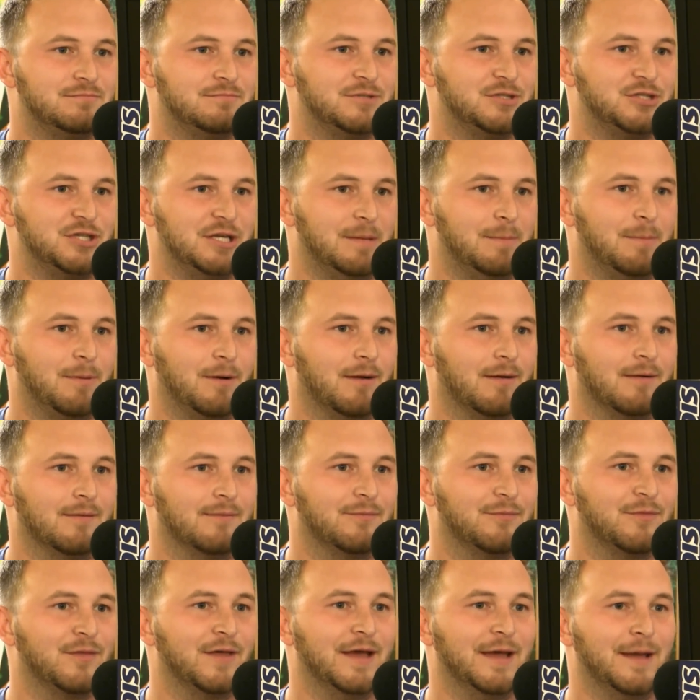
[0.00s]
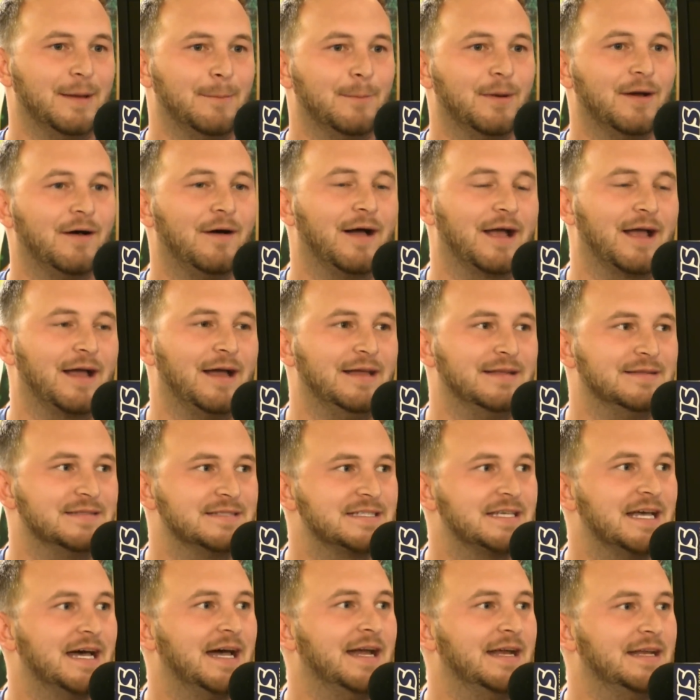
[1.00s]
cheaper thing, but like
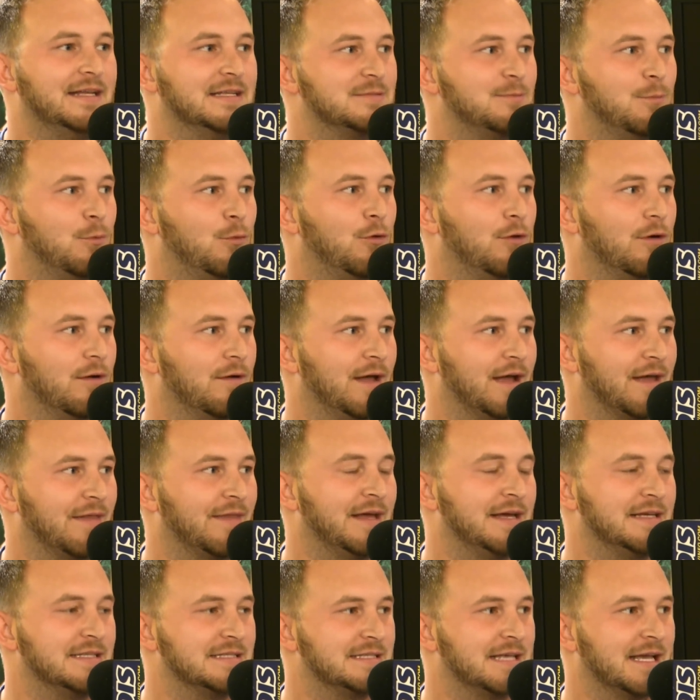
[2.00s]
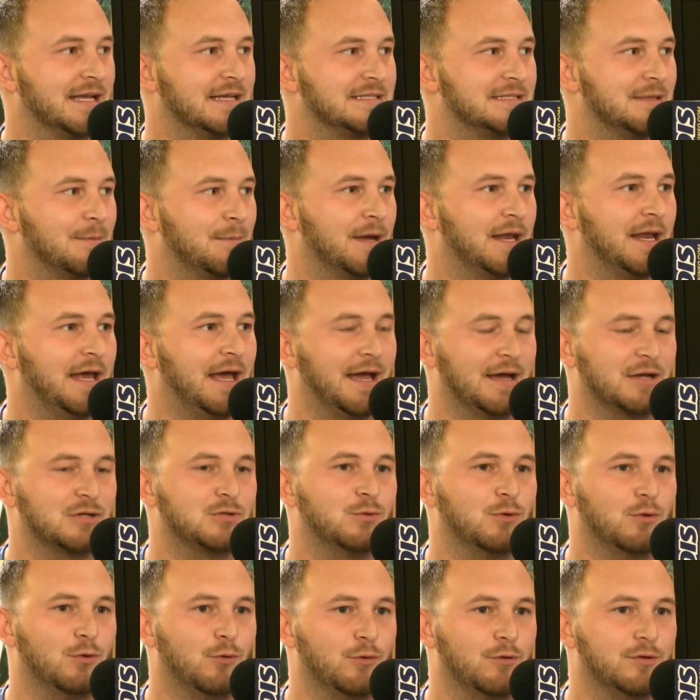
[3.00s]
inside it's more like it has like some kind of
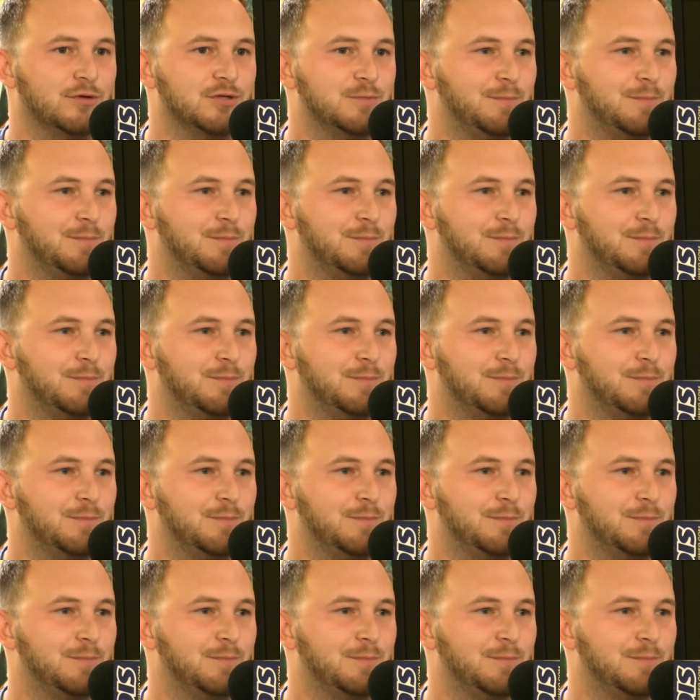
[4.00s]
actual orange